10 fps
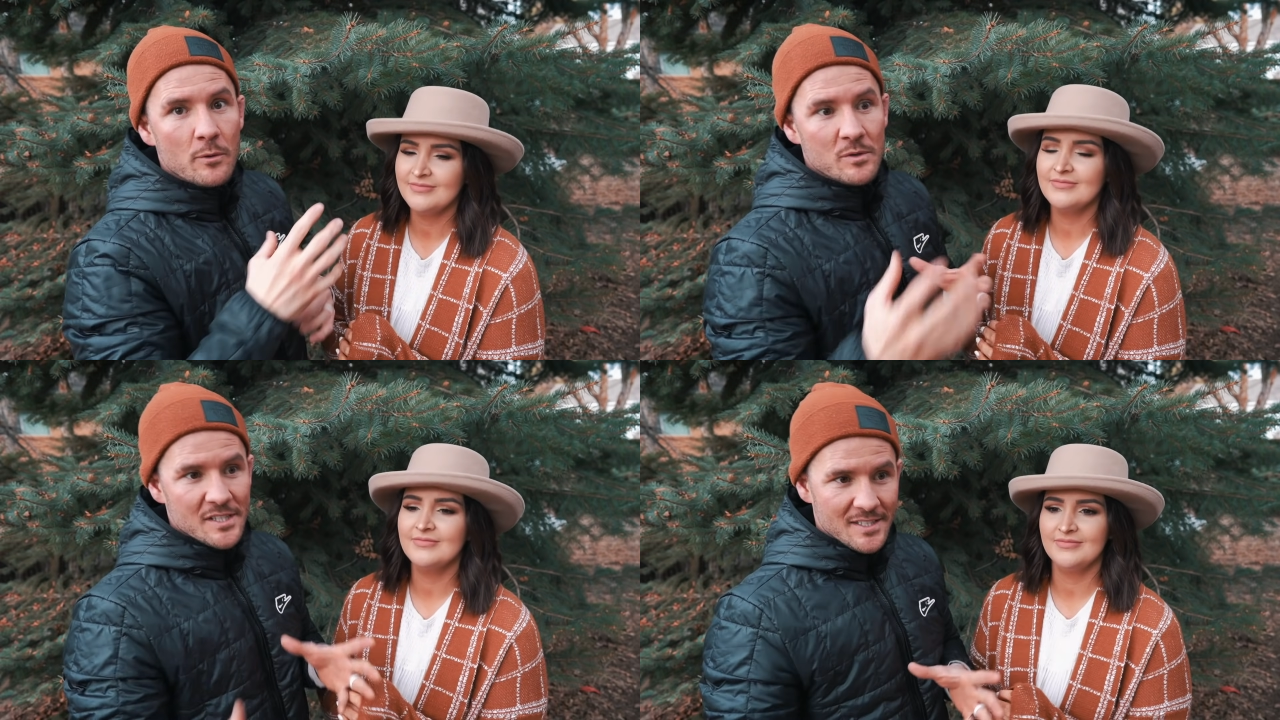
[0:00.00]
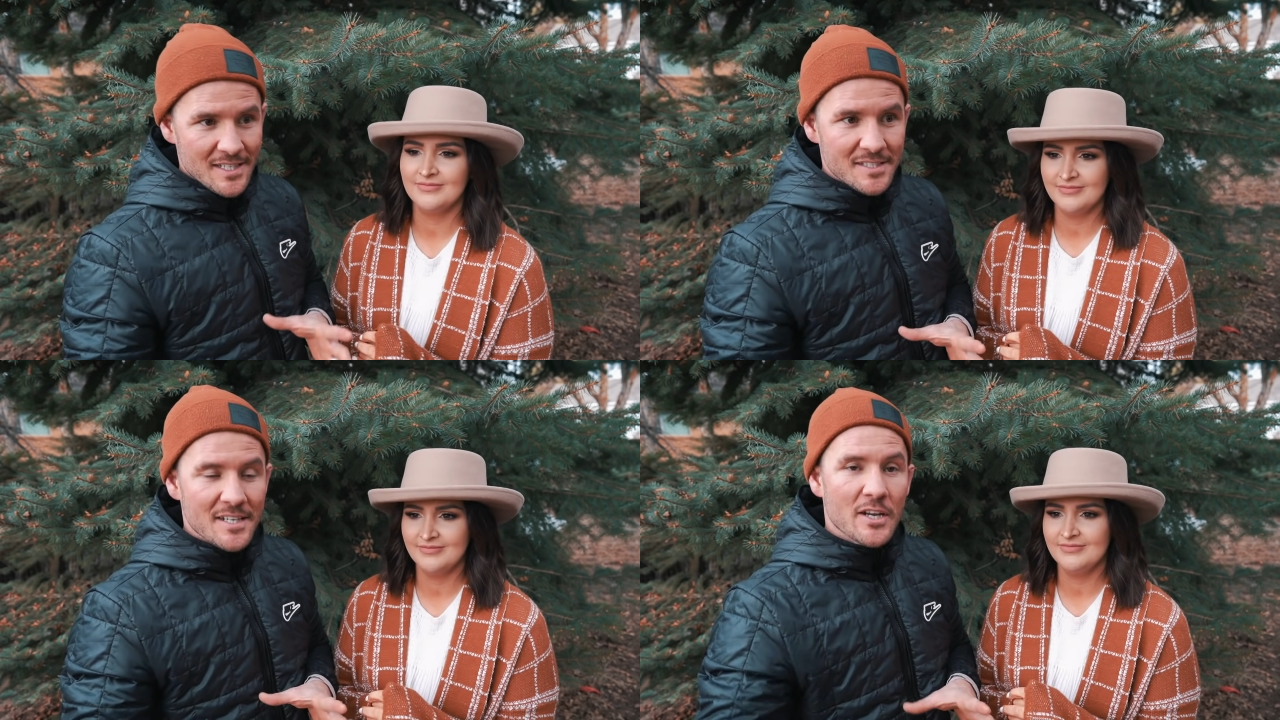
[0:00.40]
Speaker 1: that was
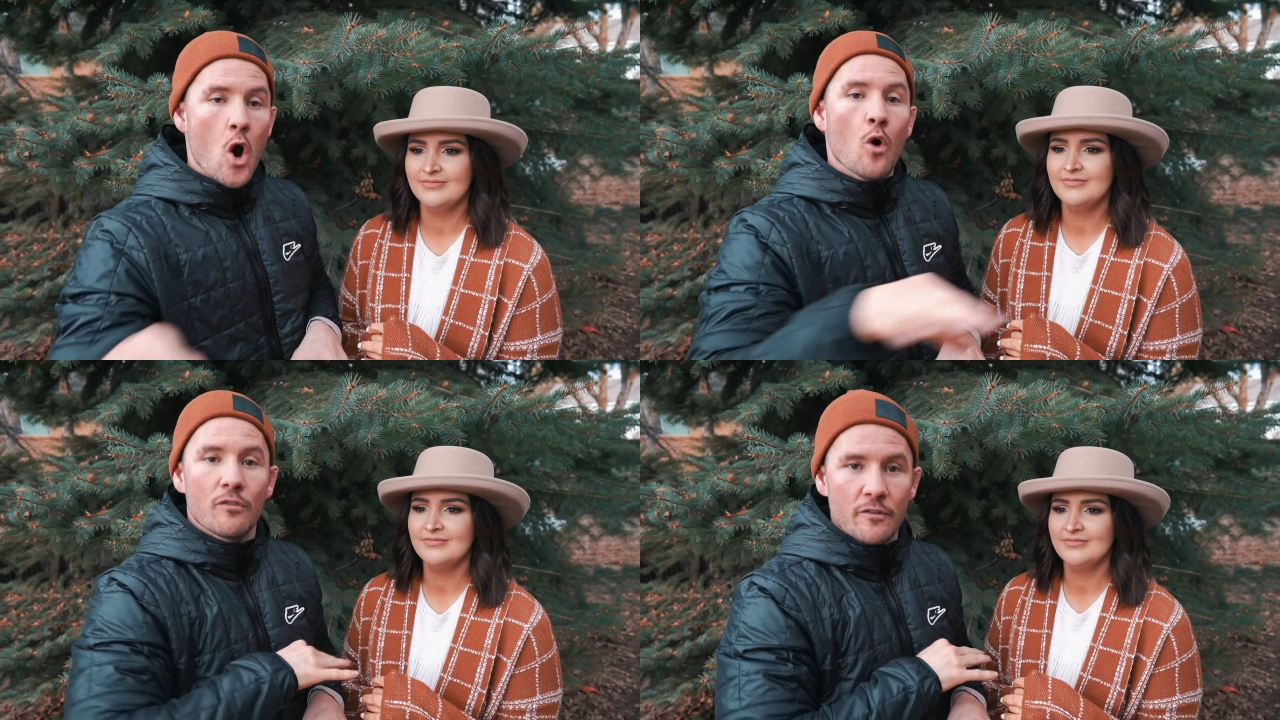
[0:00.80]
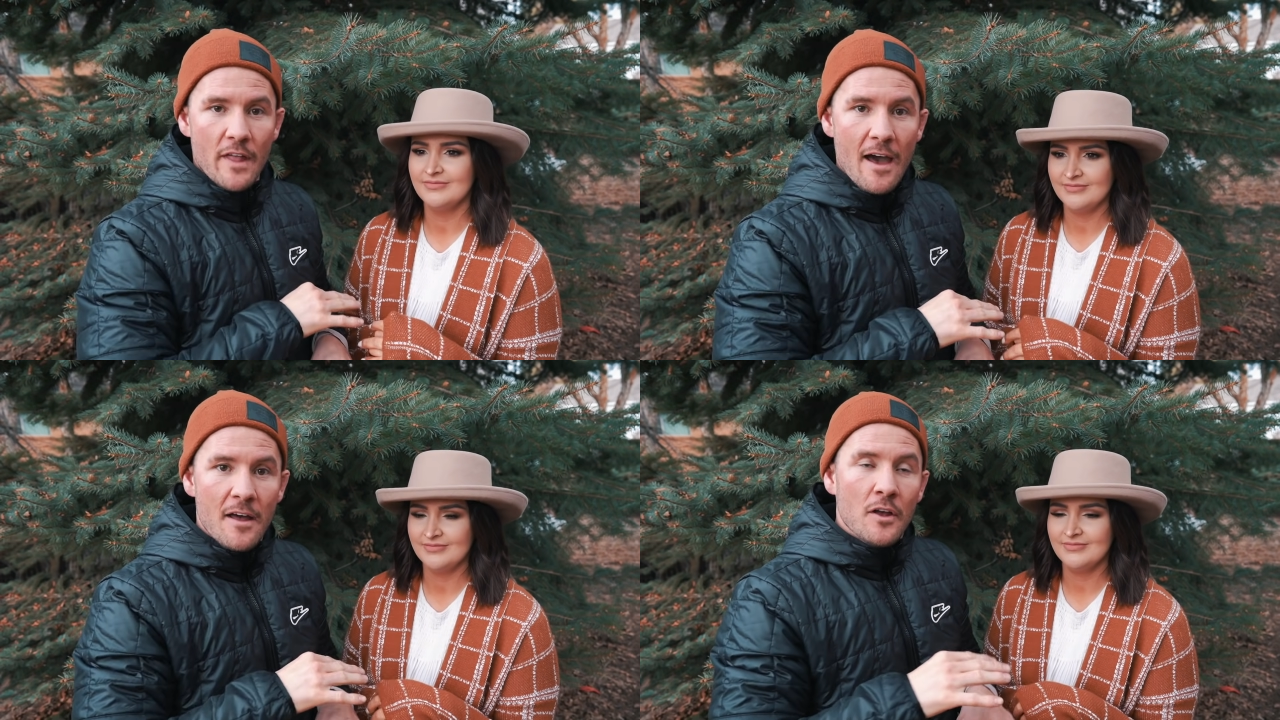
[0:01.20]
existing over
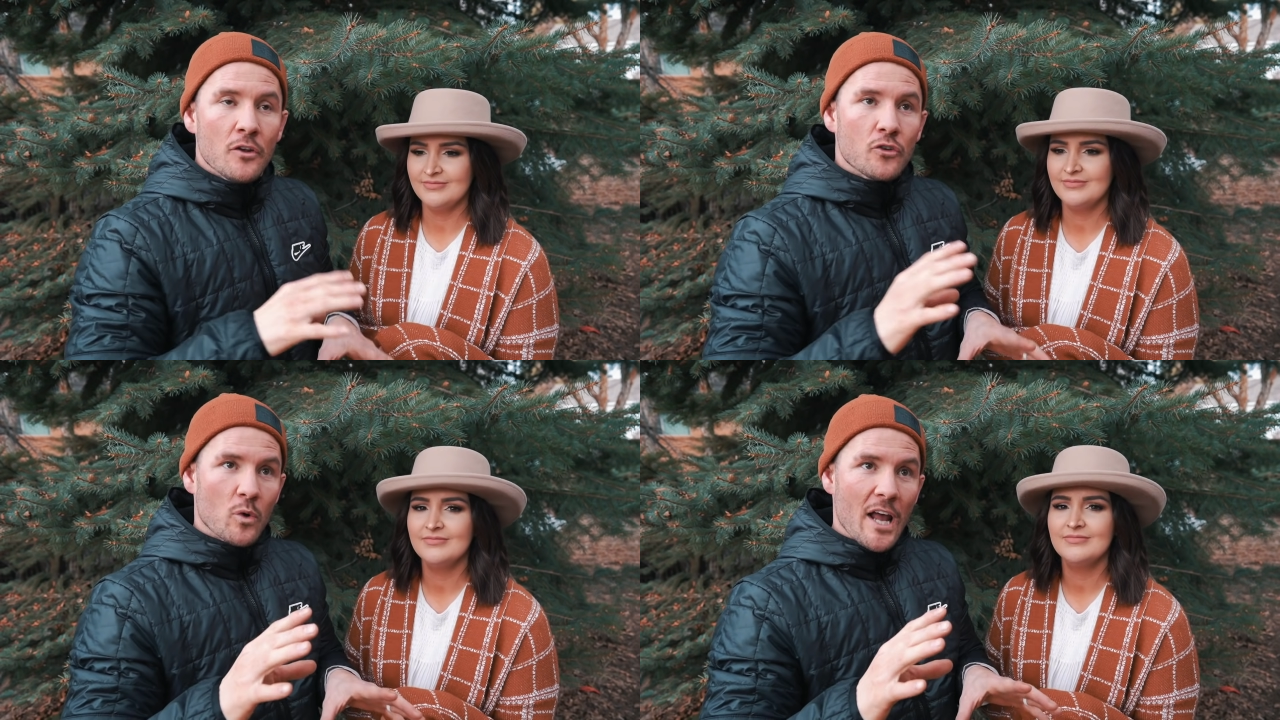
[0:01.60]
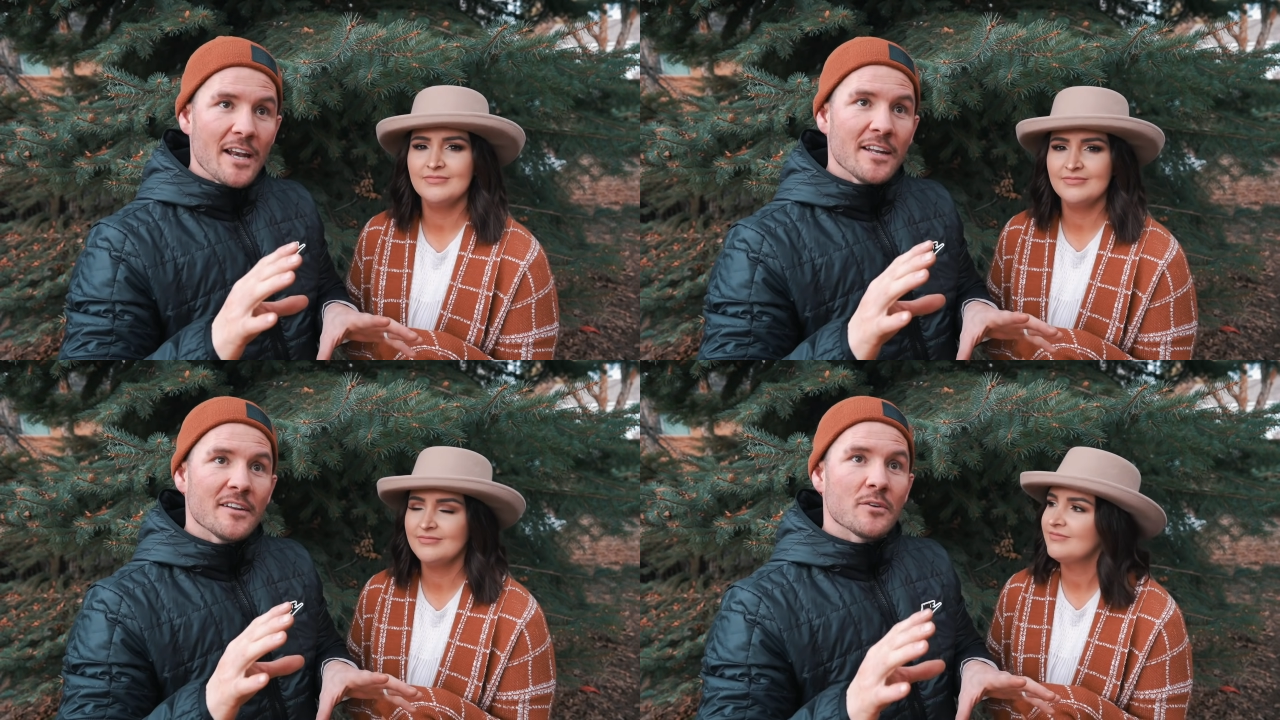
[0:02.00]
that. So what I
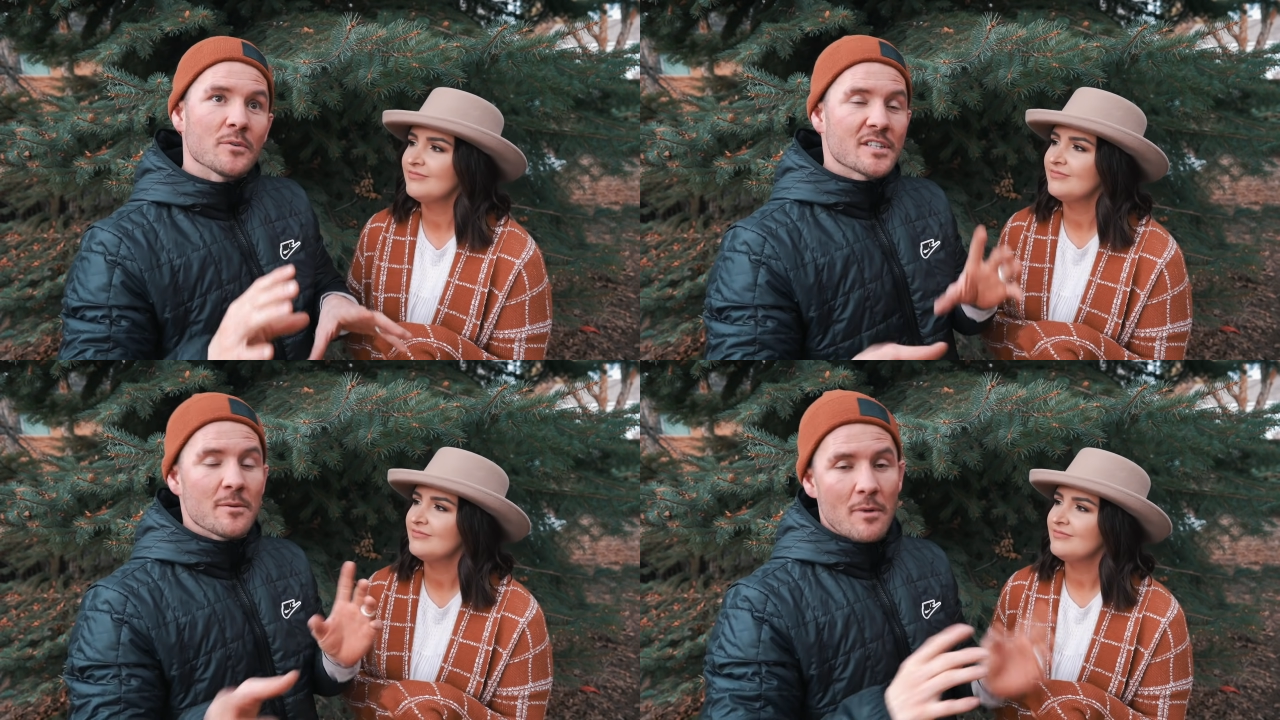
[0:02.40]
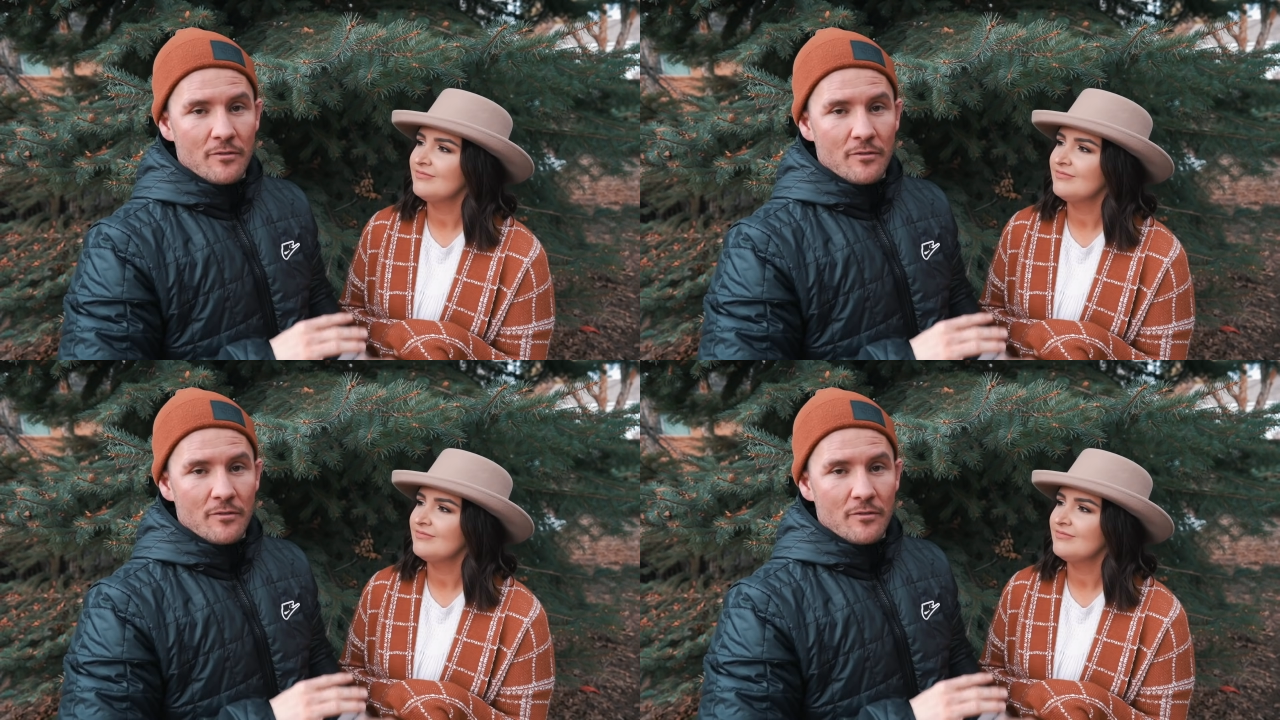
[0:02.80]
need to do is give my